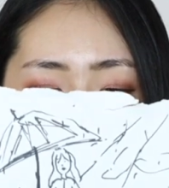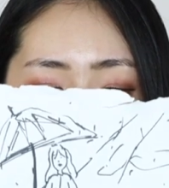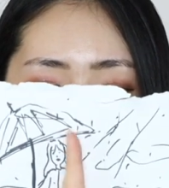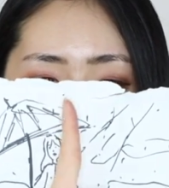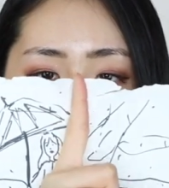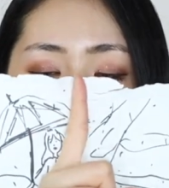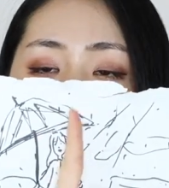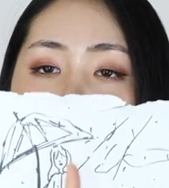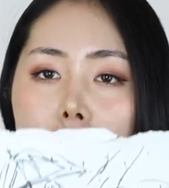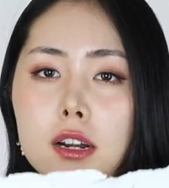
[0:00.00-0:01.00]
So like in
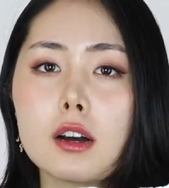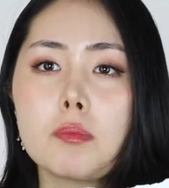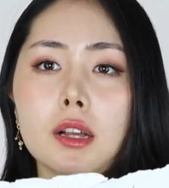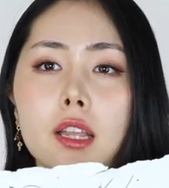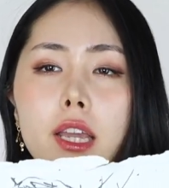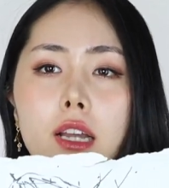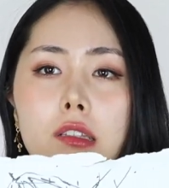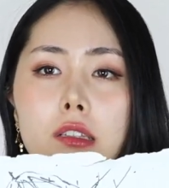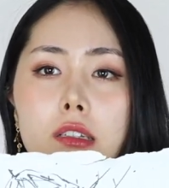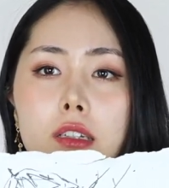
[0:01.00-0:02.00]
the middle, but like a
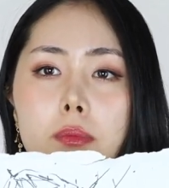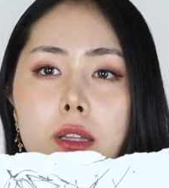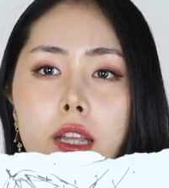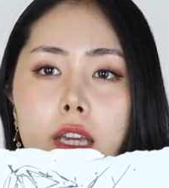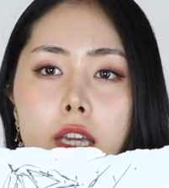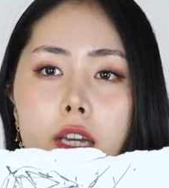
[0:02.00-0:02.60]
little bit like